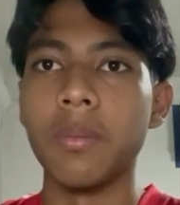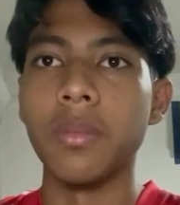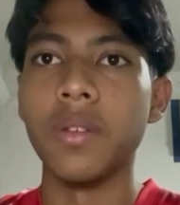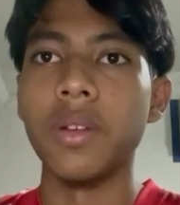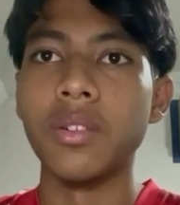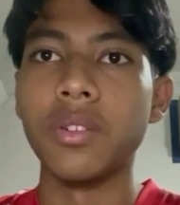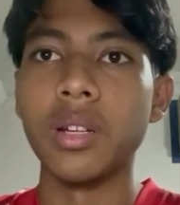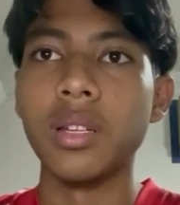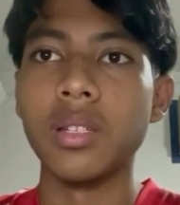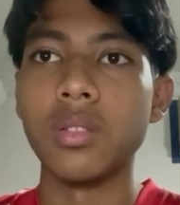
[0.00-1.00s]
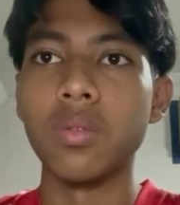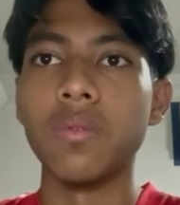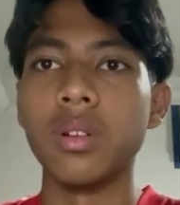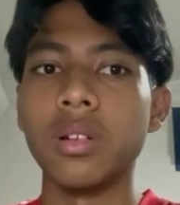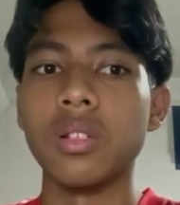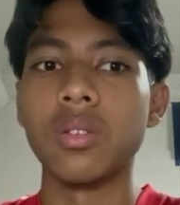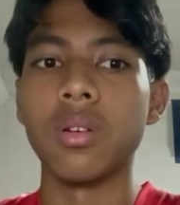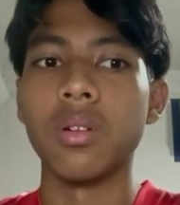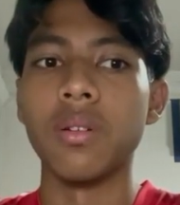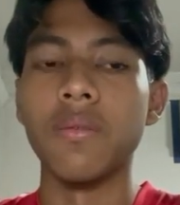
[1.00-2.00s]
if their training is too focused
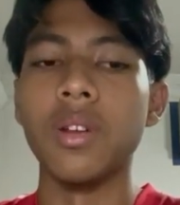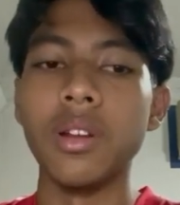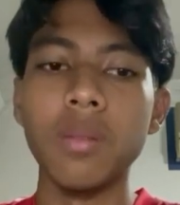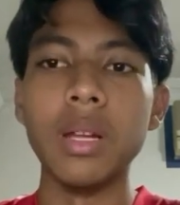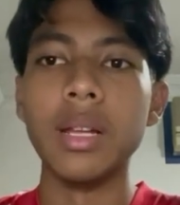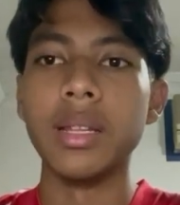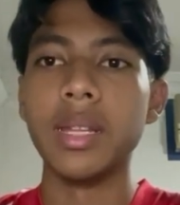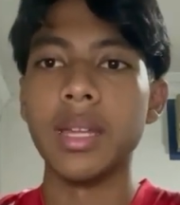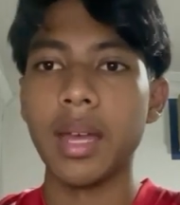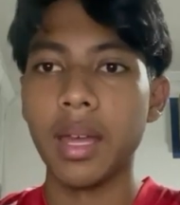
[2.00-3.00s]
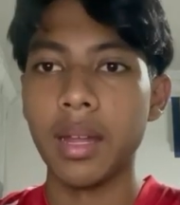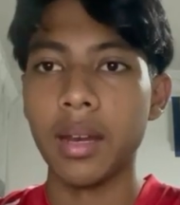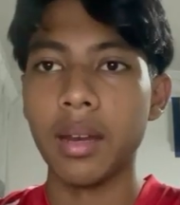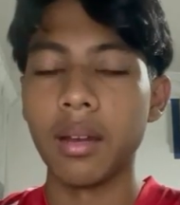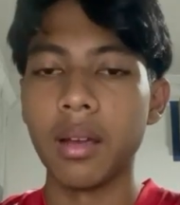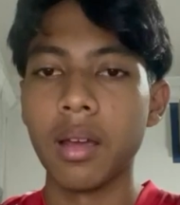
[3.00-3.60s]
on variability and